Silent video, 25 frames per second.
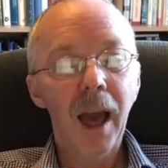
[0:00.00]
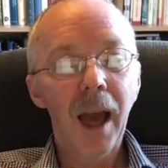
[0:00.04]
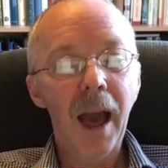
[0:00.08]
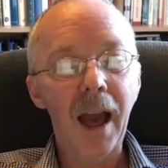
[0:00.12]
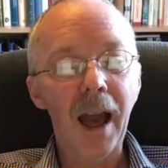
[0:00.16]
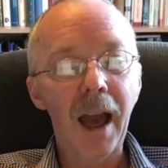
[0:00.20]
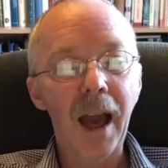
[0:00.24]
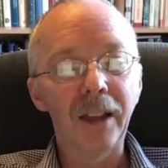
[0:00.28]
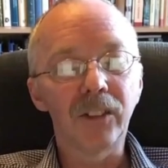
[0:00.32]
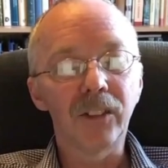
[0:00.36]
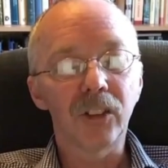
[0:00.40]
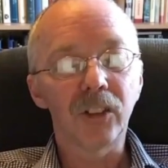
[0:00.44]

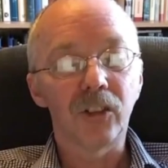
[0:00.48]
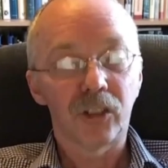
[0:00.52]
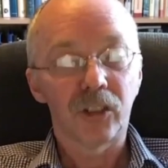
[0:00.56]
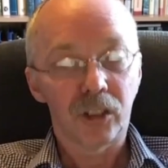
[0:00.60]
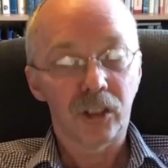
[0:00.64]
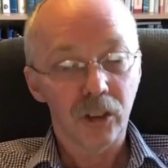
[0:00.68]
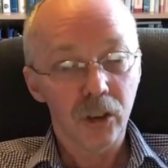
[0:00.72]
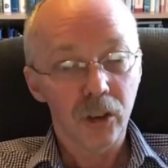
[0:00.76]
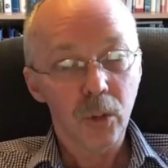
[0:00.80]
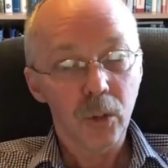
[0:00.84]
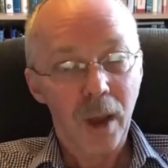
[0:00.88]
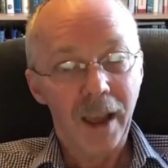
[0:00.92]
had
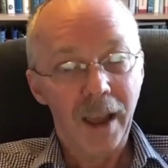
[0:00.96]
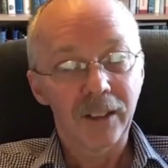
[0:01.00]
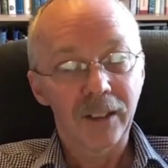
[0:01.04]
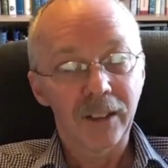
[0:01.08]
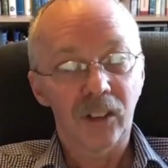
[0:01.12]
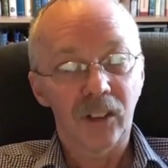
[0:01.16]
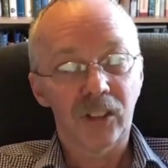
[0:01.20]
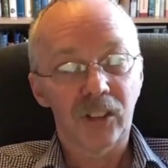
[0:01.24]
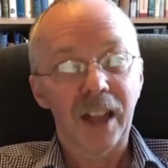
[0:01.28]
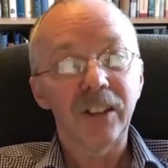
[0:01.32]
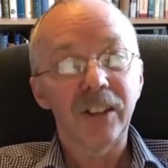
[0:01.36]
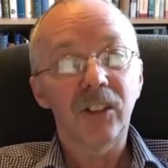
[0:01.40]
2
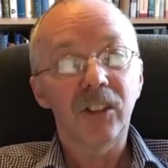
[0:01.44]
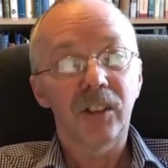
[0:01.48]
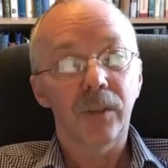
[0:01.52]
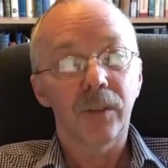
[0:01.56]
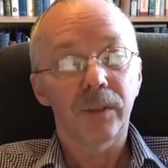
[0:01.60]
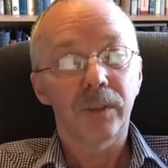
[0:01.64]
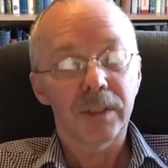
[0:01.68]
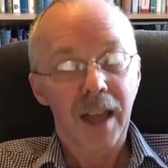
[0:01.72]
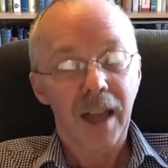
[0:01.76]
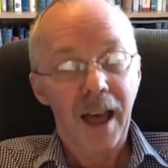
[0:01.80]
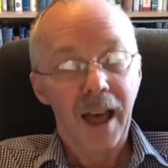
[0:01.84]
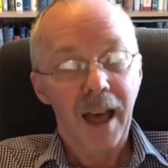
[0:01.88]

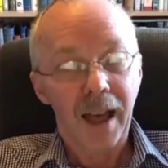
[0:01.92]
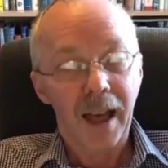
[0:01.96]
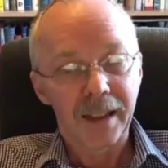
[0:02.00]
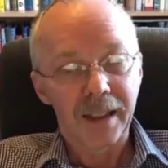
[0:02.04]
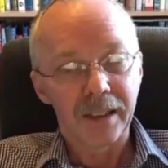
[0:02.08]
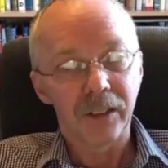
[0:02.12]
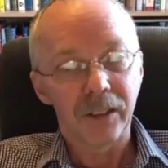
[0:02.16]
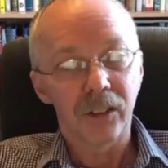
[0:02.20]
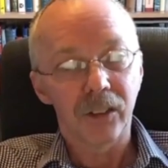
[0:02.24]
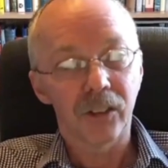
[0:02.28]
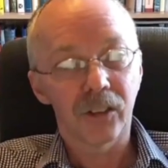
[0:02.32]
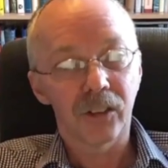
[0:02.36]
extensive
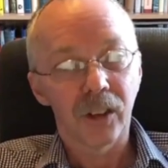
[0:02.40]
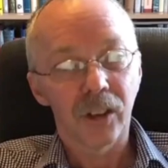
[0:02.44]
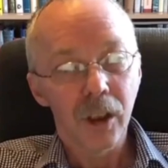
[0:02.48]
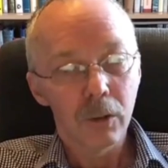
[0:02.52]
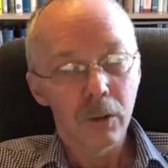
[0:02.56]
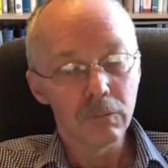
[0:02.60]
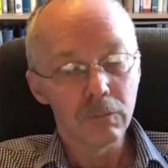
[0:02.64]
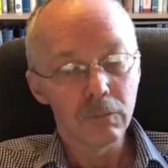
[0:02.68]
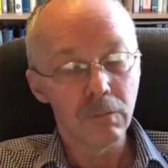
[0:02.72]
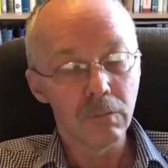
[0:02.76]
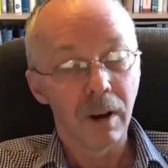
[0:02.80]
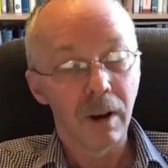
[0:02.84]
lines
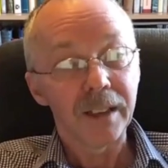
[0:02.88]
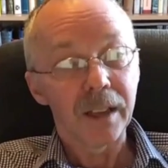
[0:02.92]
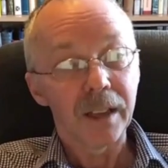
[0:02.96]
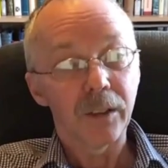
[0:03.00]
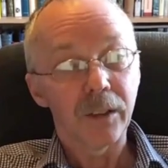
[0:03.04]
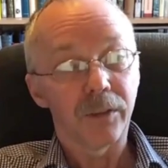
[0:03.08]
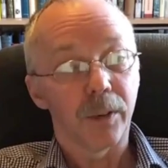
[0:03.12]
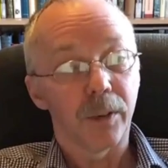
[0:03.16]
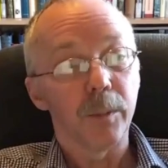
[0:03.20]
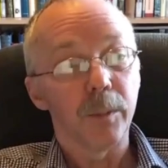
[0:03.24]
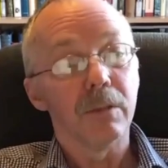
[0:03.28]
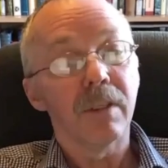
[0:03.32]
running
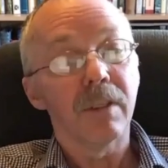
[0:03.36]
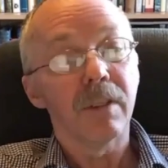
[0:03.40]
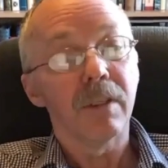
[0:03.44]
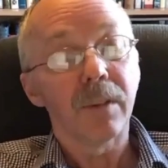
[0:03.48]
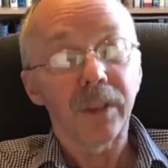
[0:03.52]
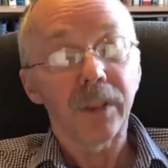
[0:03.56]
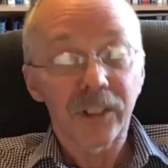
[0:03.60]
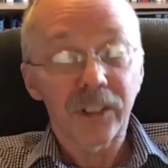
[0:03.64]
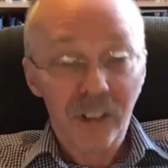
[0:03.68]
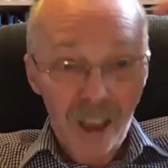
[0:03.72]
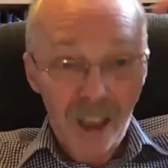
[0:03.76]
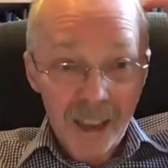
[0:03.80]
from the
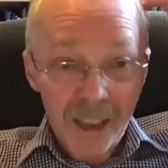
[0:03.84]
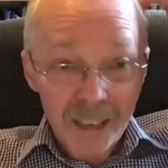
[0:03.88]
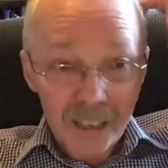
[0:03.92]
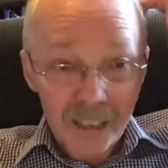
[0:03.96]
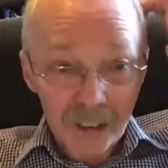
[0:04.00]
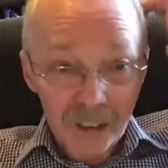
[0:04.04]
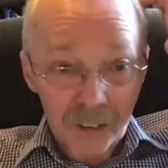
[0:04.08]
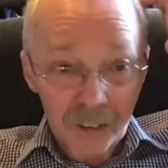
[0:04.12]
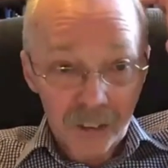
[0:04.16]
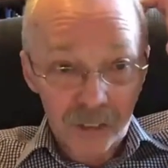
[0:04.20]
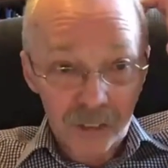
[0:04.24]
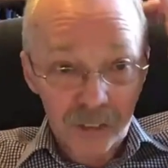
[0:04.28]
River
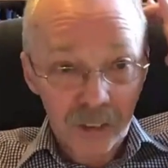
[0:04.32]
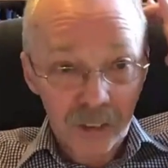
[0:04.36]
Tagus